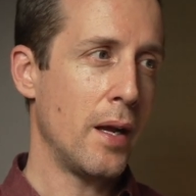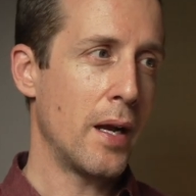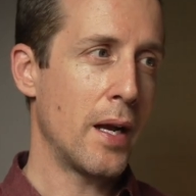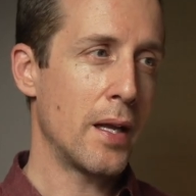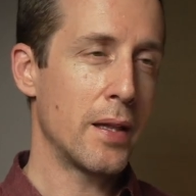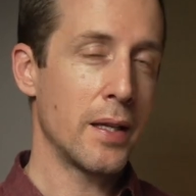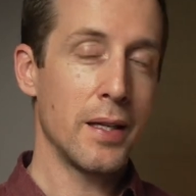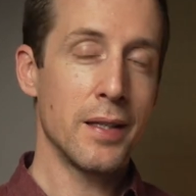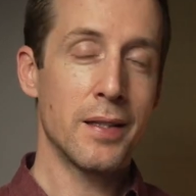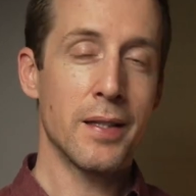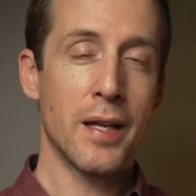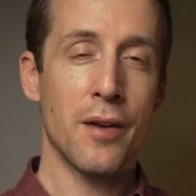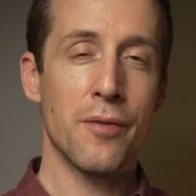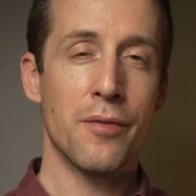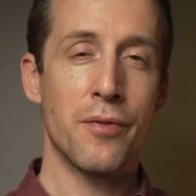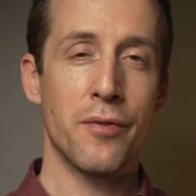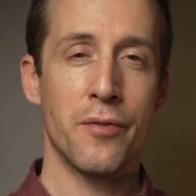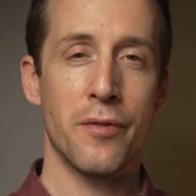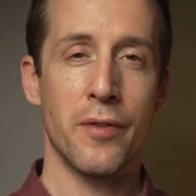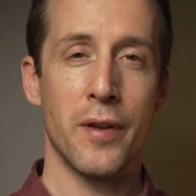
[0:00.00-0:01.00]
And they need to have
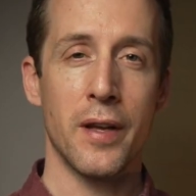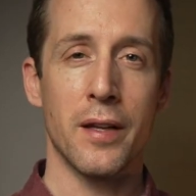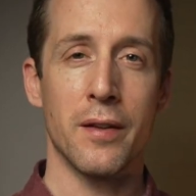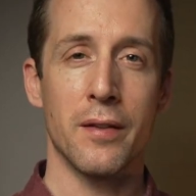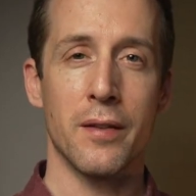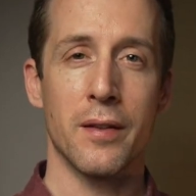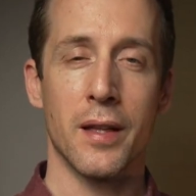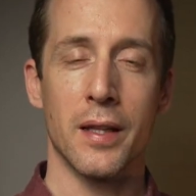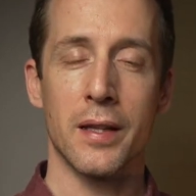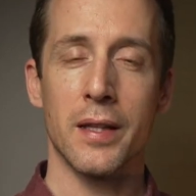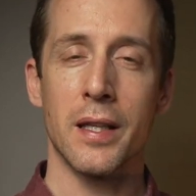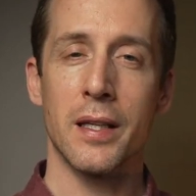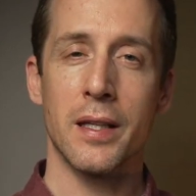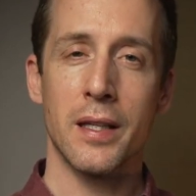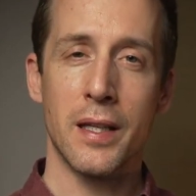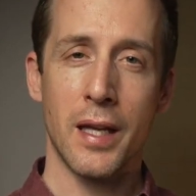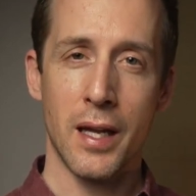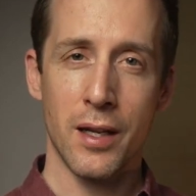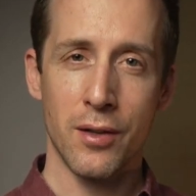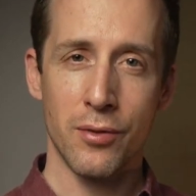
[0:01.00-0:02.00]
faith that they
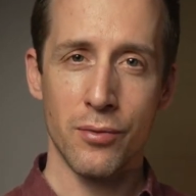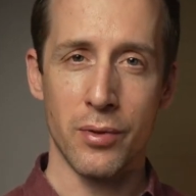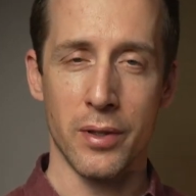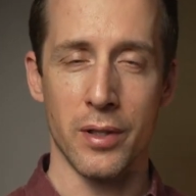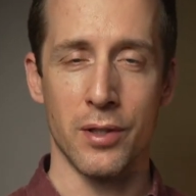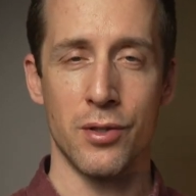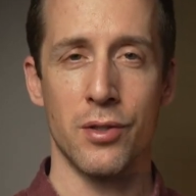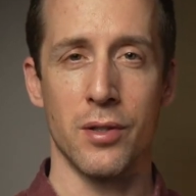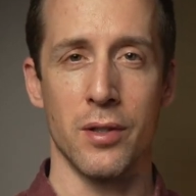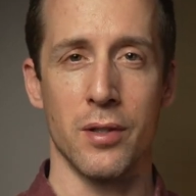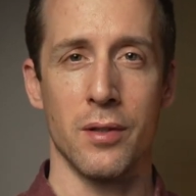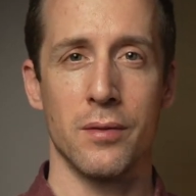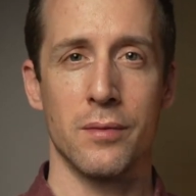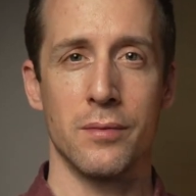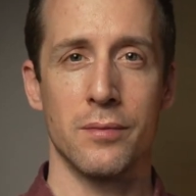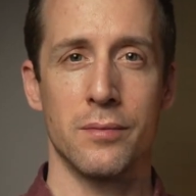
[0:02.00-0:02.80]
can reach it.